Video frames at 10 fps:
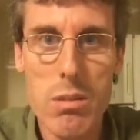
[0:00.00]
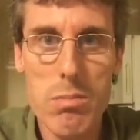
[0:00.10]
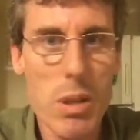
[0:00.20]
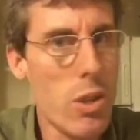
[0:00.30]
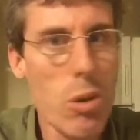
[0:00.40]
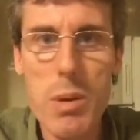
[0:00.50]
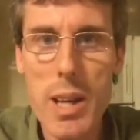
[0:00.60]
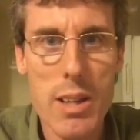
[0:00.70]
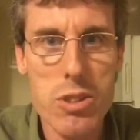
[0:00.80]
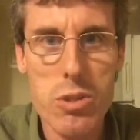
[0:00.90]
But nobody
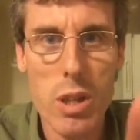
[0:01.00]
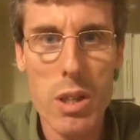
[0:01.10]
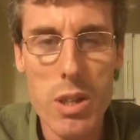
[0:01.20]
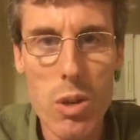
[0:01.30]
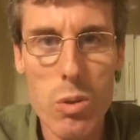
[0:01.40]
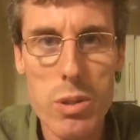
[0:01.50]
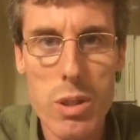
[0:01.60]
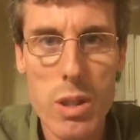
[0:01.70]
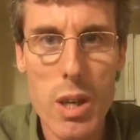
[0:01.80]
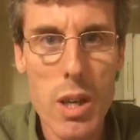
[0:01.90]
has struck a note,
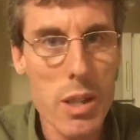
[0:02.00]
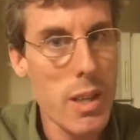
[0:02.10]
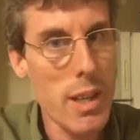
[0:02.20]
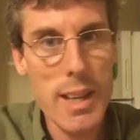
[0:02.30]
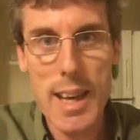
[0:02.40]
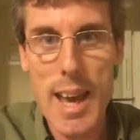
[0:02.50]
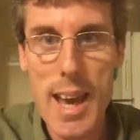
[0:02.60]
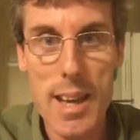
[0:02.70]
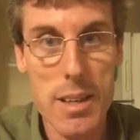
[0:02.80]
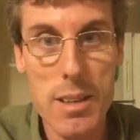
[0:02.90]
yet it
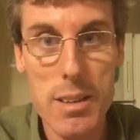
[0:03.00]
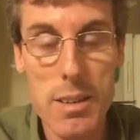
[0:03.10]
can.